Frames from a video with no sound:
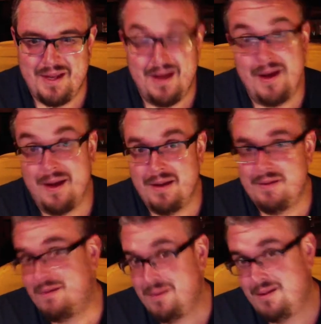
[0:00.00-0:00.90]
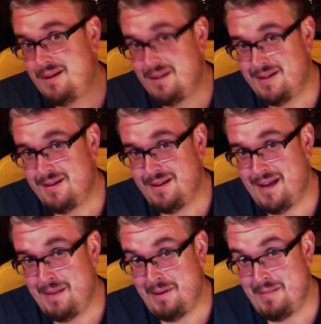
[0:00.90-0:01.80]
I'll
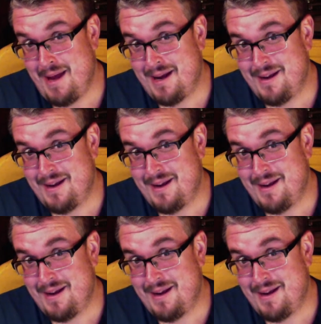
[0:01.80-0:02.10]
be right back.